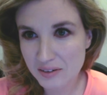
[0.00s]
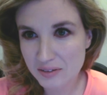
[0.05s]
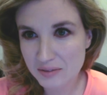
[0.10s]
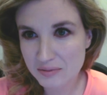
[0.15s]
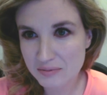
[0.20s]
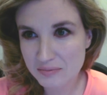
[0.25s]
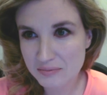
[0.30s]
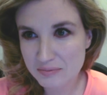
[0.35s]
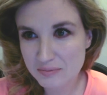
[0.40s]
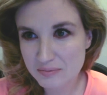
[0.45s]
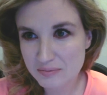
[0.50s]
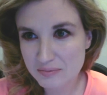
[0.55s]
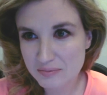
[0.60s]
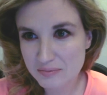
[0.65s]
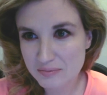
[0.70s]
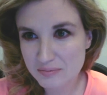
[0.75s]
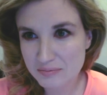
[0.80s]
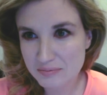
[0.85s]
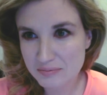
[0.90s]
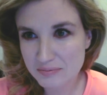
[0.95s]

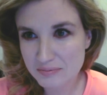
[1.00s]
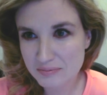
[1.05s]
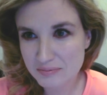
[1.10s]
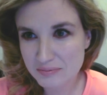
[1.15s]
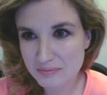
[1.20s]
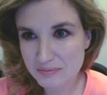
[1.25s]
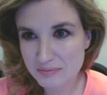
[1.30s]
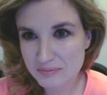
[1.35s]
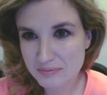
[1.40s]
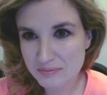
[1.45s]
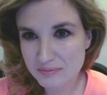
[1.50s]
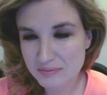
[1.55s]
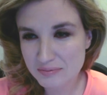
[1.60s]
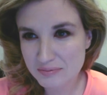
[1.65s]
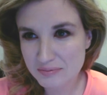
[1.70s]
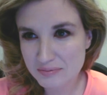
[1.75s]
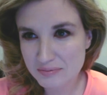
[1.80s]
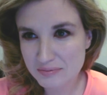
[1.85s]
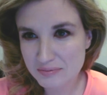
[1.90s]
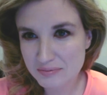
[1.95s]

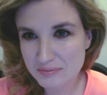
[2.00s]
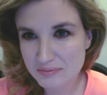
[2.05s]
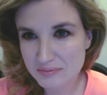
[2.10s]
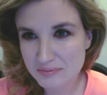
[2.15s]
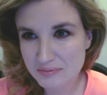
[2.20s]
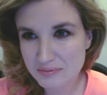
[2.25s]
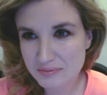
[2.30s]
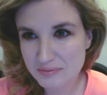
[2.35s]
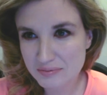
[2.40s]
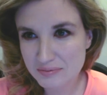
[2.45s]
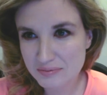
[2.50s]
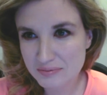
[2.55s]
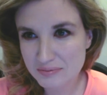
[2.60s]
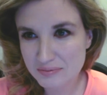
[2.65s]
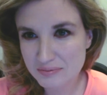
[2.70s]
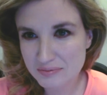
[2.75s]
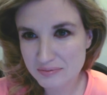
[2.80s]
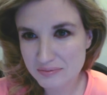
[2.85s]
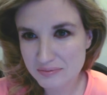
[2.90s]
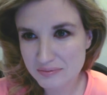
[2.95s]

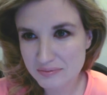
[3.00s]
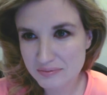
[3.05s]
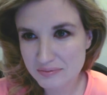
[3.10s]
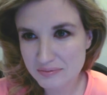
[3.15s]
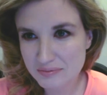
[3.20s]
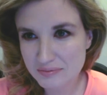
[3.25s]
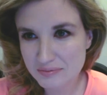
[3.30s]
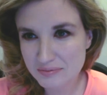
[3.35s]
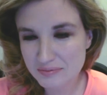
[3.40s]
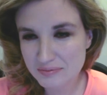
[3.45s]
Nobody speaks.